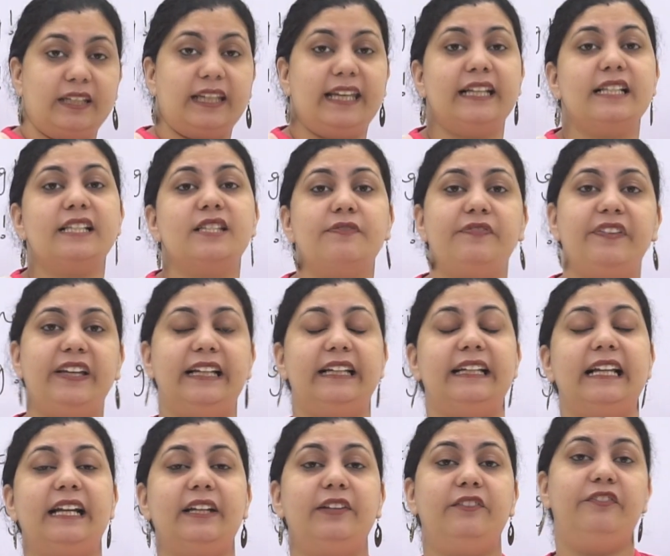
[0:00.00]
kids feel
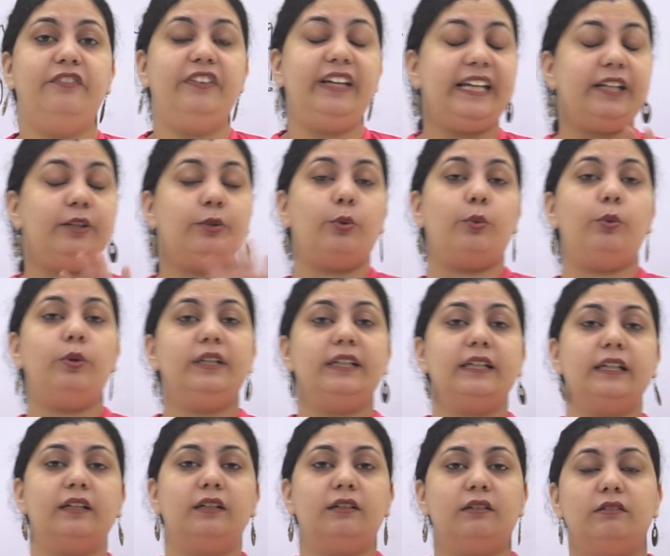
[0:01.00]
that we
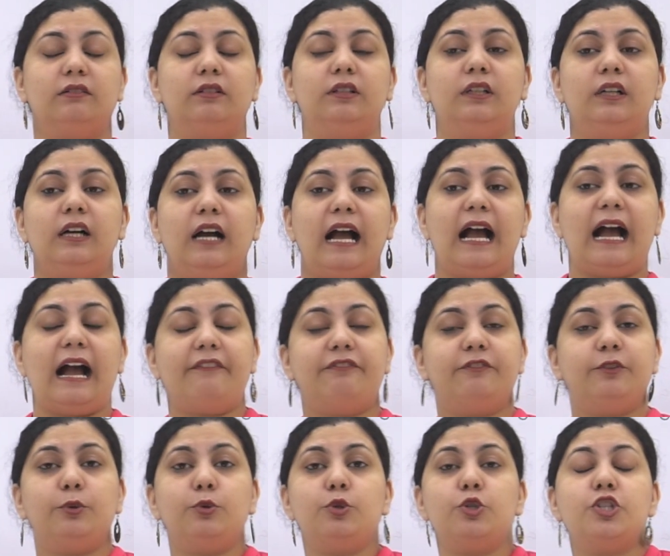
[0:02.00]
don't have
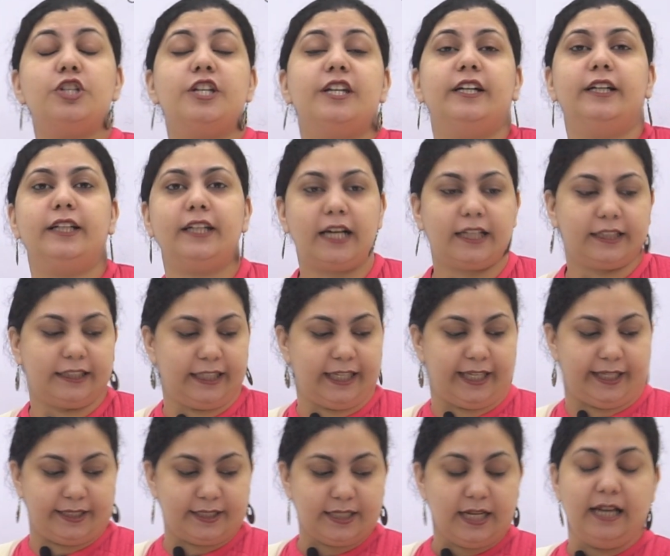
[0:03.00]
to share our
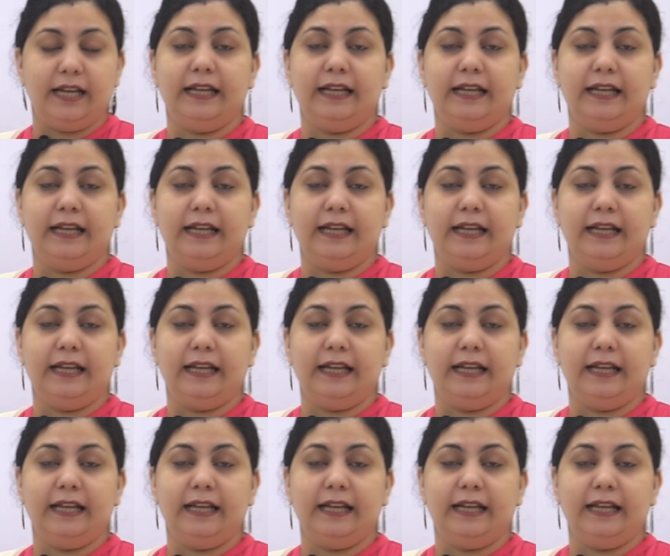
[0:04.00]
things.